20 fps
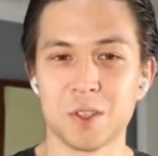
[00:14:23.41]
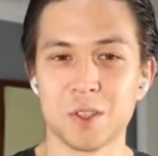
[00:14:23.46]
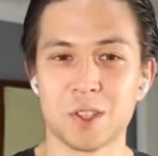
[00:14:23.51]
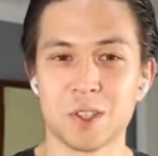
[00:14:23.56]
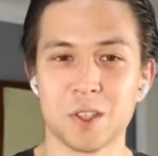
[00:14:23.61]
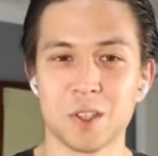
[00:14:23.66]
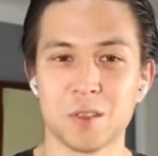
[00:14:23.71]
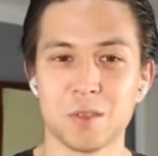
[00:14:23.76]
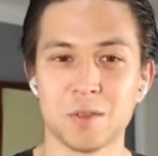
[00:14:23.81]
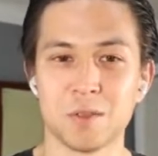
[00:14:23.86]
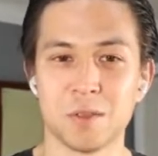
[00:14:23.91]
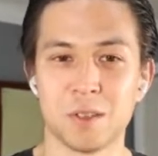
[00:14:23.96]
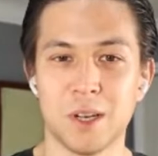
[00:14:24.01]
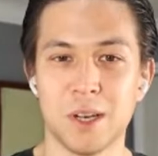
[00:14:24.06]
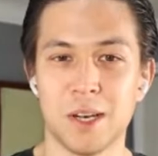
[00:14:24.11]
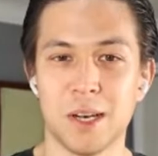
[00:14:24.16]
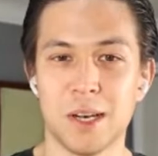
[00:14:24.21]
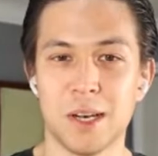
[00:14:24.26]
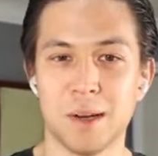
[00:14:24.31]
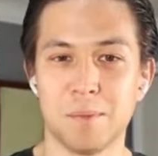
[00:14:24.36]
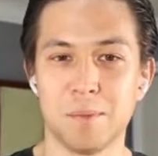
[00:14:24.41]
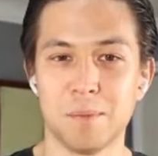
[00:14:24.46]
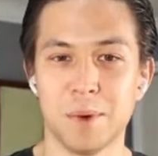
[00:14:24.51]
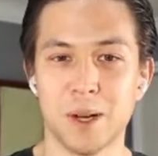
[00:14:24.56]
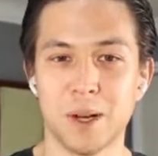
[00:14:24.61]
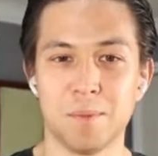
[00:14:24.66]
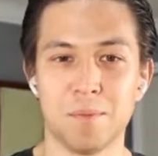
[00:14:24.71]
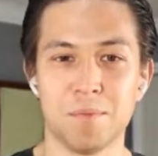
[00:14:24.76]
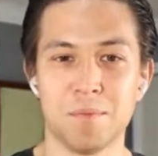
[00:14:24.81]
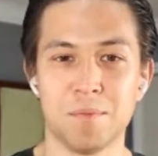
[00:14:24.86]
So
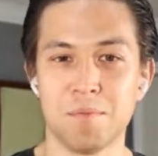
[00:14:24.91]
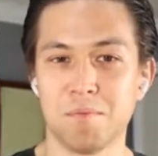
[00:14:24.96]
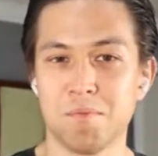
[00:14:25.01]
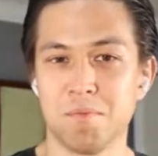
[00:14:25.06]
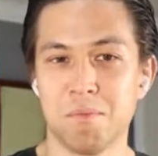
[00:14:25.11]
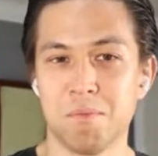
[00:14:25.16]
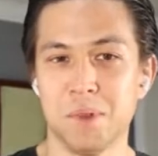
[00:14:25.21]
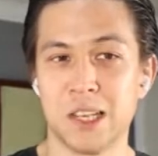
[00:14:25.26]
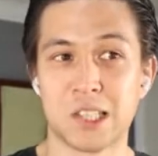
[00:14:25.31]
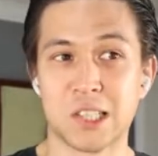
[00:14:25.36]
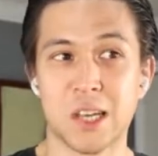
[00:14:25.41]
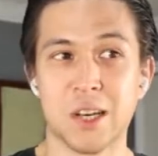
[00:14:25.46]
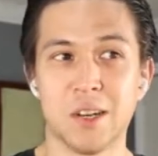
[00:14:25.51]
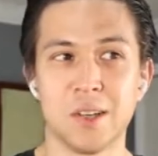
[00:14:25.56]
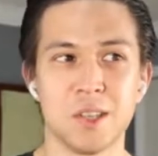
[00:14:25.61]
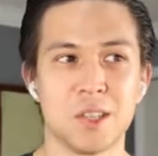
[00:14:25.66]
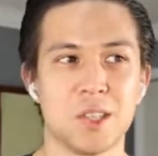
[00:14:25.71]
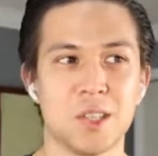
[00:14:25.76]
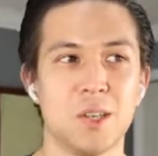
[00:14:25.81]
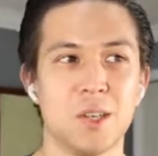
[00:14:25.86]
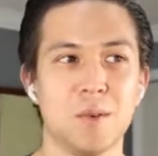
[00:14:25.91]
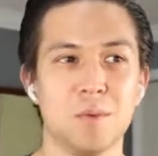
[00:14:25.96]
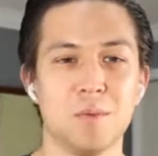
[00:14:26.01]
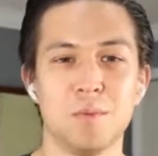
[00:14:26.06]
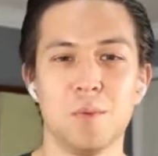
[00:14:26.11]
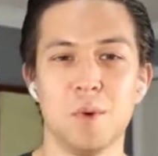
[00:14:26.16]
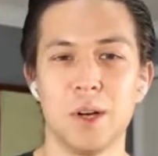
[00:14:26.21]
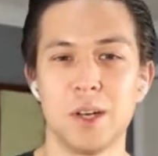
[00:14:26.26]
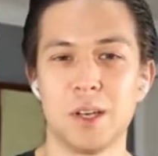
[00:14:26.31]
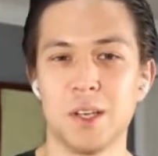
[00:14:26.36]
I'm excited to see
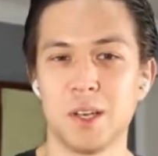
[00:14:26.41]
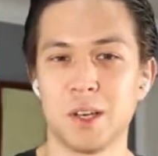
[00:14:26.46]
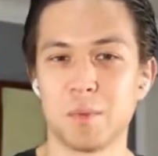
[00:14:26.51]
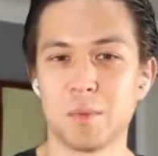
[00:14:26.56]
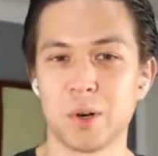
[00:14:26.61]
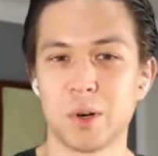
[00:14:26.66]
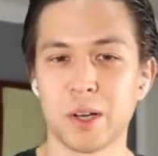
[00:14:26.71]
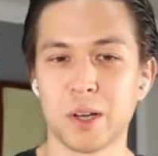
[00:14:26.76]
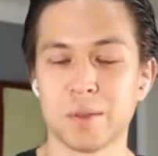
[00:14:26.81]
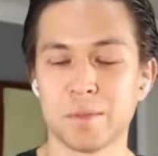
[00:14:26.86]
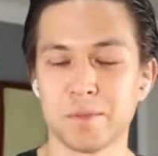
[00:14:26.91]
what he can bring.